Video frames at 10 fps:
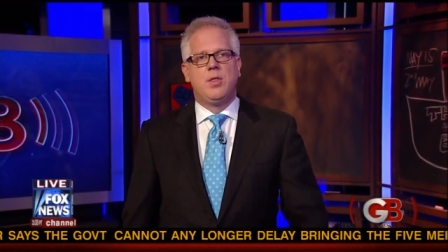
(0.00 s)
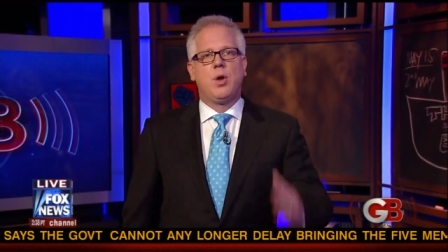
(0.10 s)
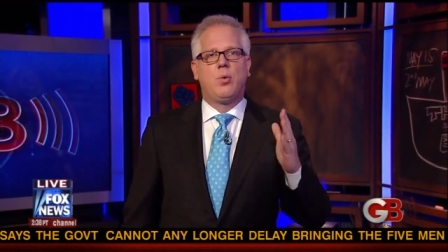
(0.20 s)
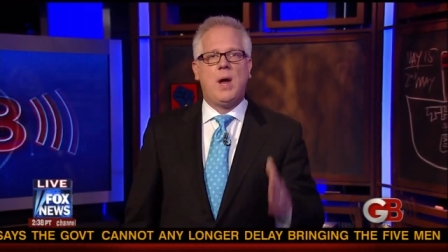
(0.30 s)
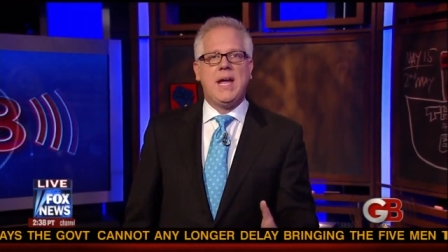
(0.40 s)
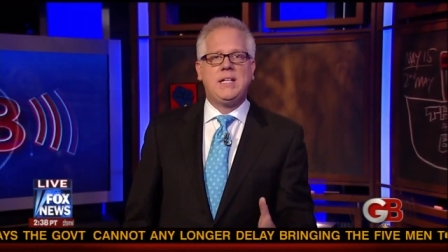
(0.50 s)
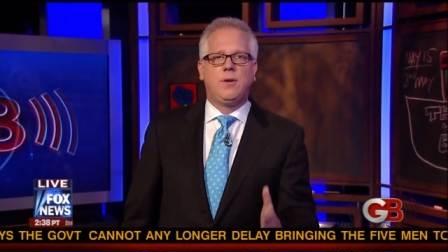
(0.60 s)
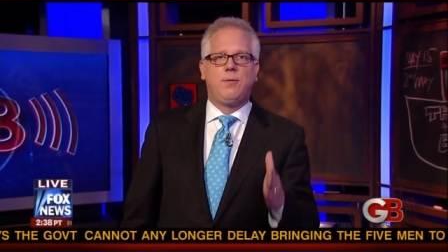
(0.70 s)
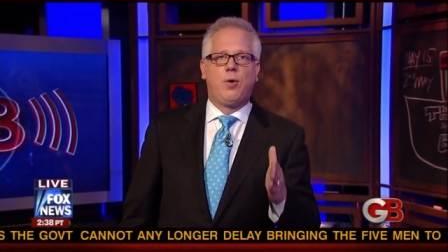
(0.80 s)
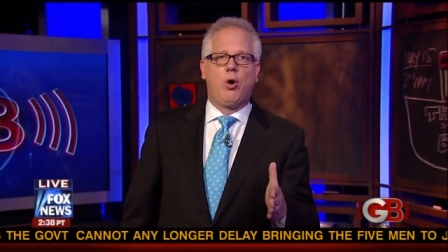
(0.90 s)
The right
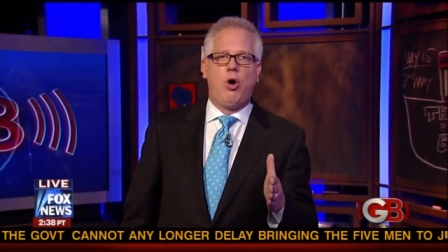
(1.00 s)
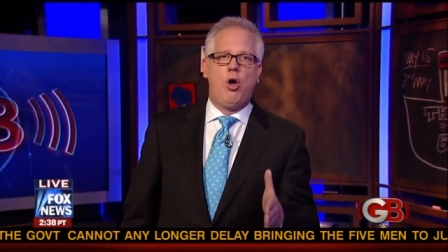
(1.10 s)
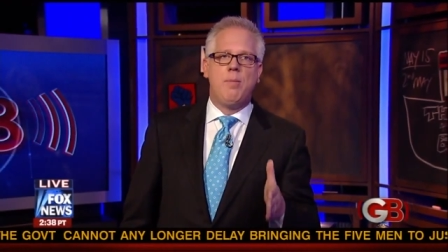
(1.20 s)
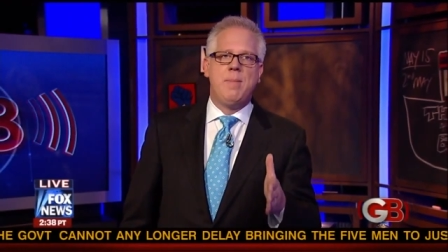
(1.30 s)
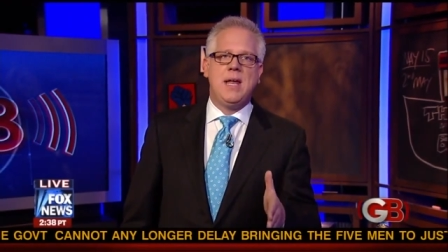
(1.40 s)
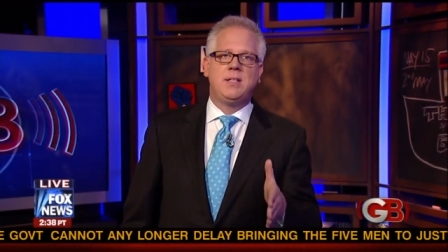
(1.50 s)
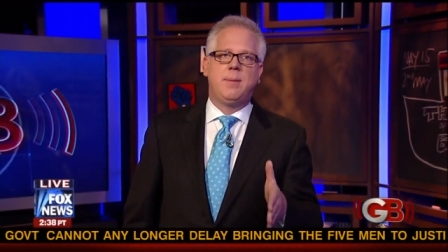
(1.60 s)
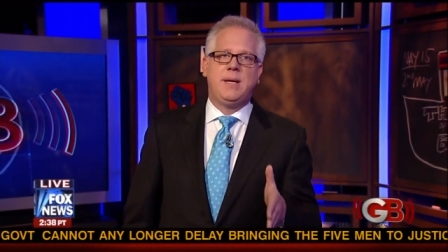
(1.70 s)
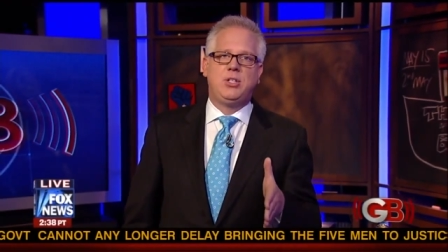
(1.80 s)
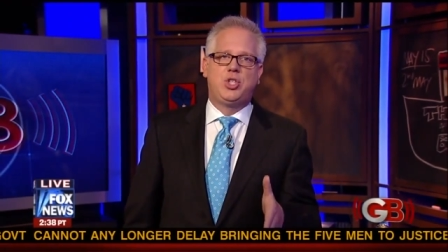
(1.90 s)
for all men
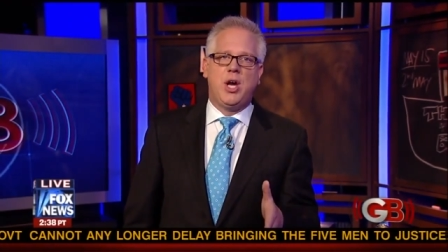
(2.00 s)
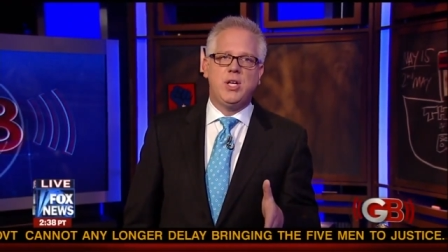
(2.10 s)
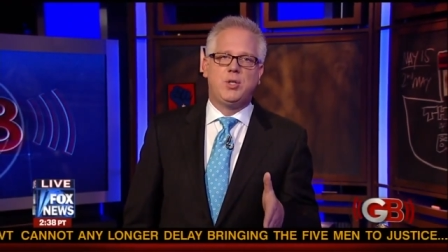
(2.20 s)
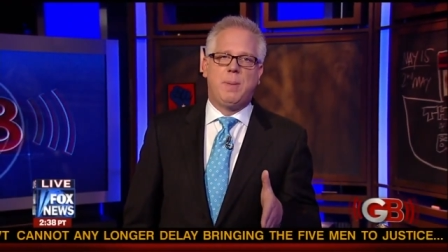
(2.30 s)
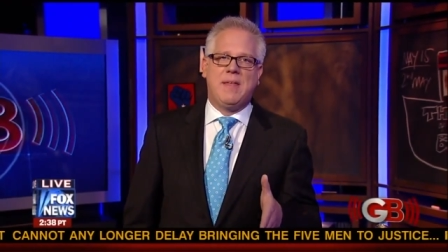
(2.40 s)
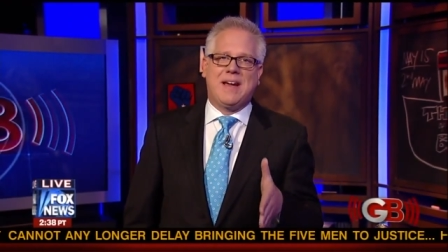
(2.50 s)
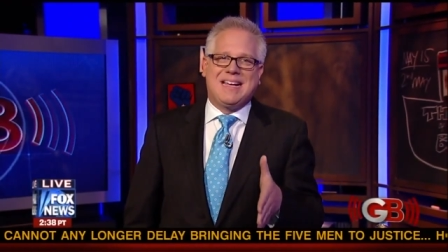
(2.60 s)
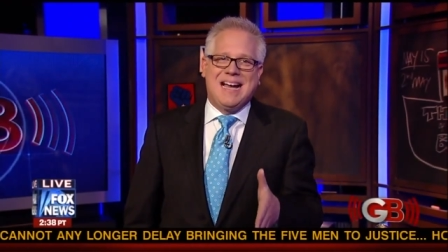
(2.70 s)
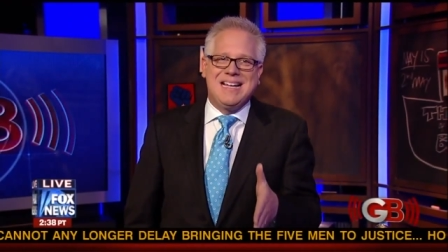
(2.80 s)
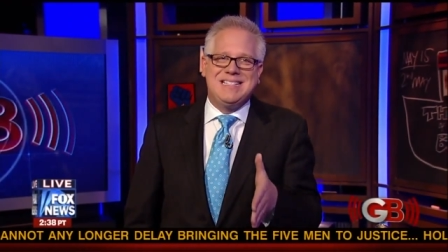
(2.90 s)
to be judged by the
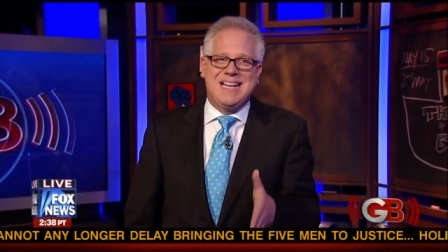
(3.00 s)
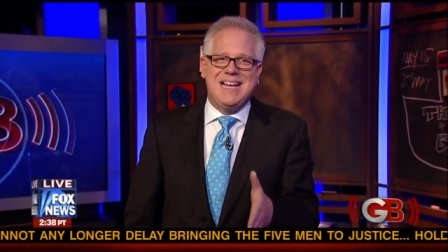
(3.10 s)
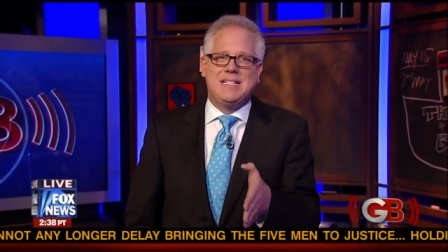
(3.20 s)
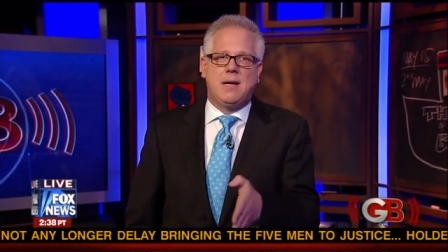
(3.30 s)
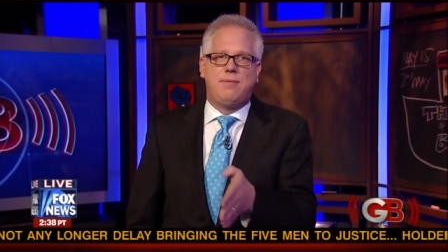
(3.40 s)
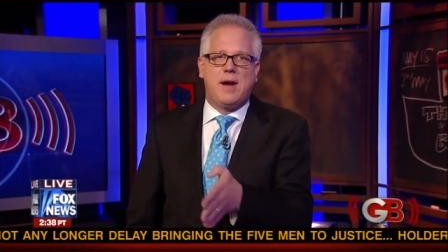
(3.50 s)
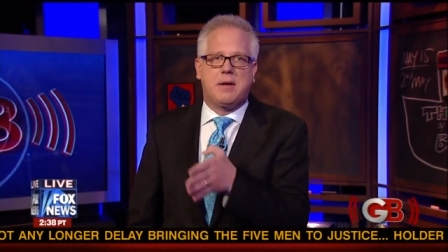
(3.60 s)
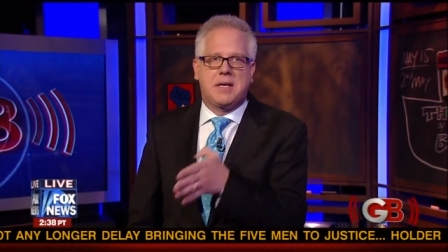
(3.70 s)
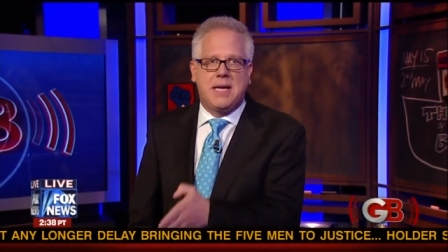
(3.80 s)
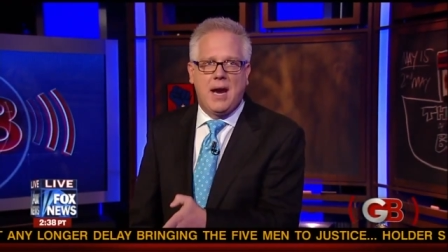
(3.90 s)
content of
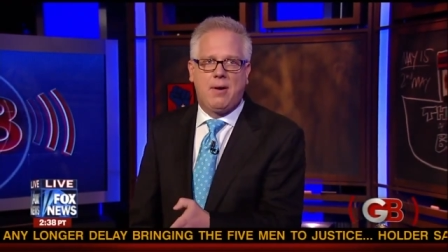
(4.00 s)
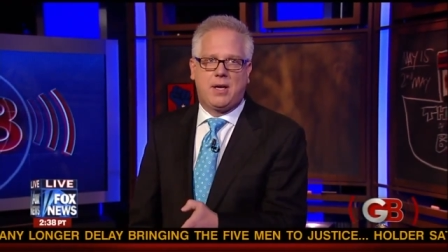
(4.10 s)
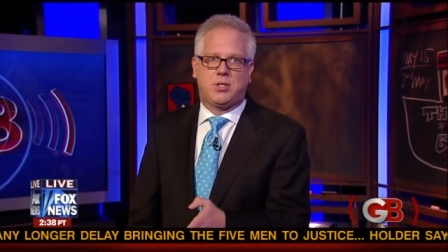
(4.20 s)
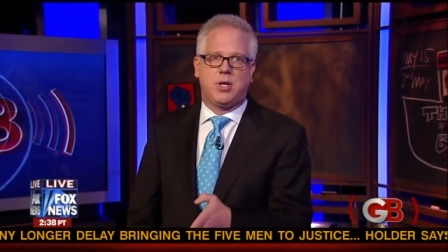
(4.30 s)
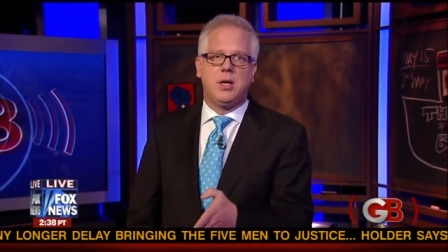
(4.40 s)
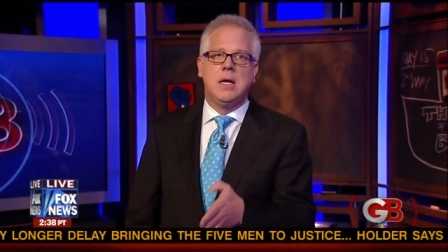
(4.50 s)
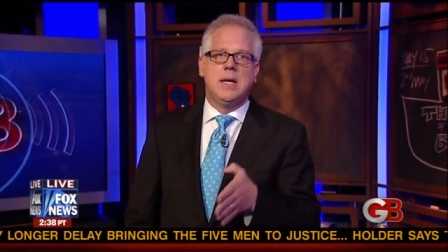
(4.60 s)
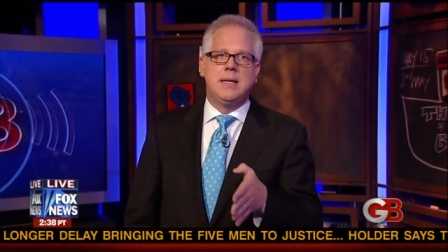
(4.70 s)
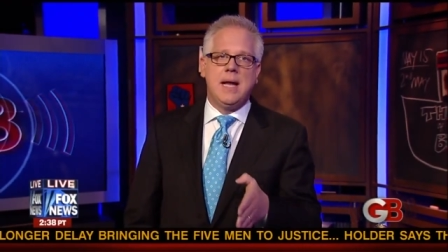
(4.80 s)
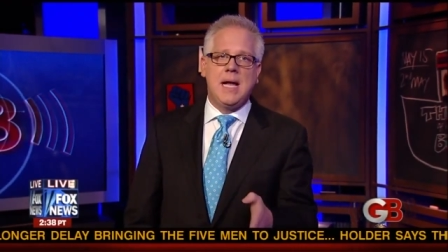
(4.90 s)
their character,
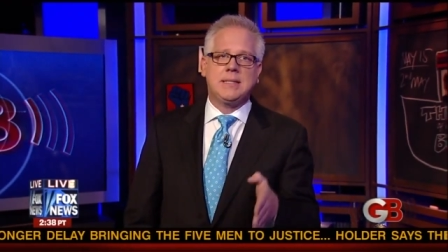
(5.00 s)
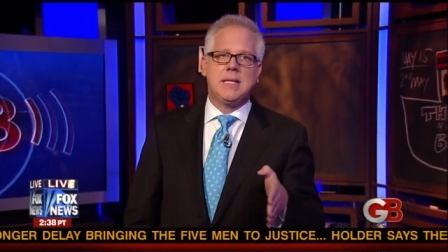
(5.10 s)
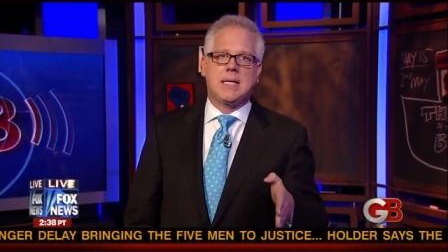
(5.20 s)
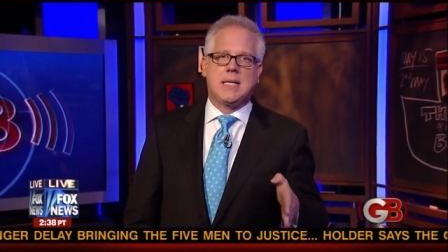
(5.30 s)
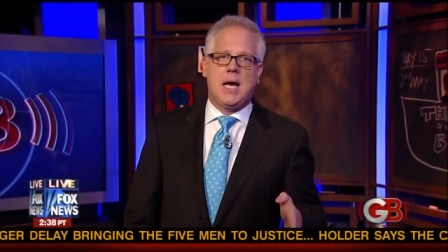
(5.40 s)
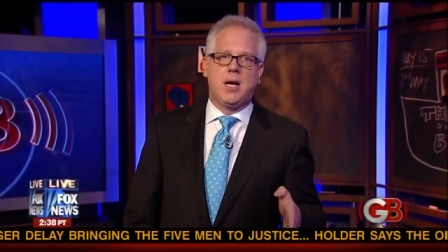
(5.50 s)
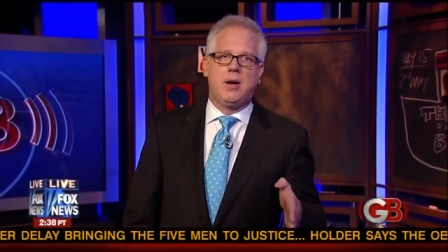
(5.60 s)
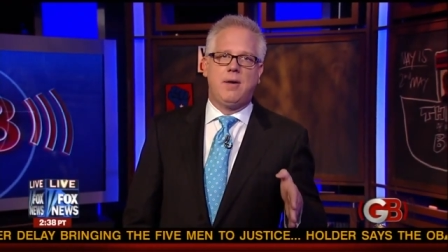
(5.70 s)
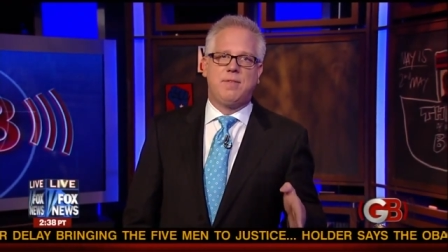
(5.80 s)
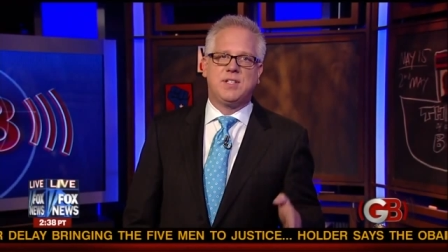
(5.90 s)
not the
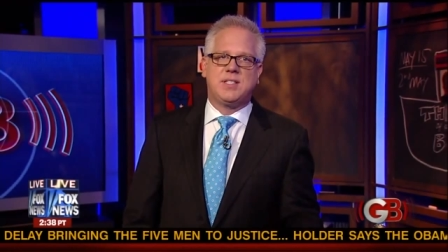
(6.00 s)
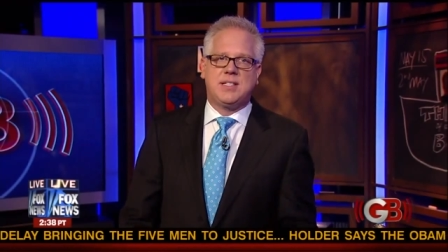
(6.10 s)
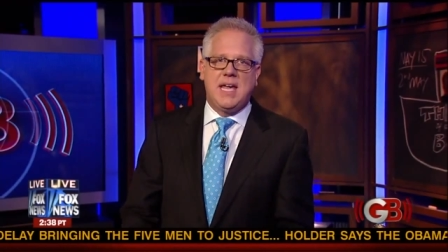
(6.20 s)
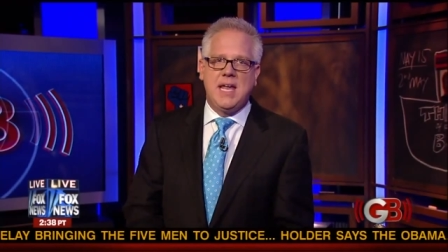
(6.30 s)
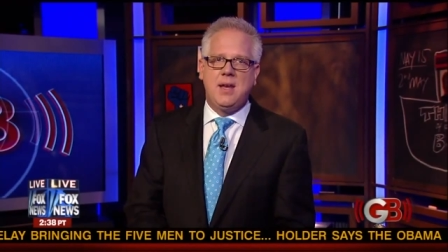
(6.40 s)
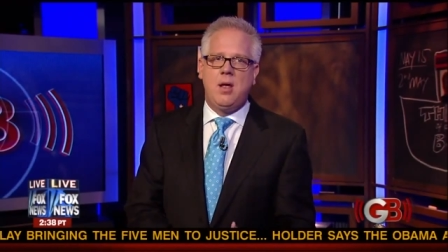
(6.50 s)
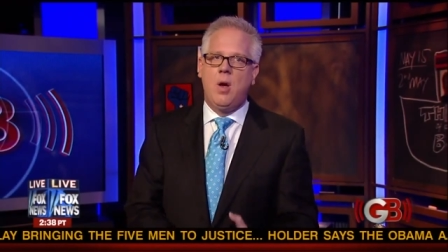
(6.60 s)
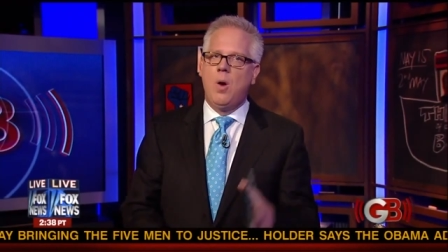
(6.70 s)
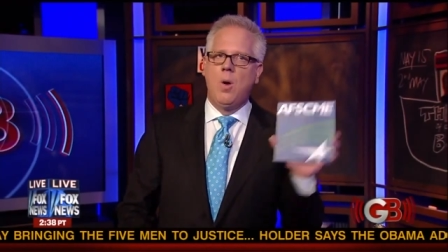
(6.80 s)
color of the skin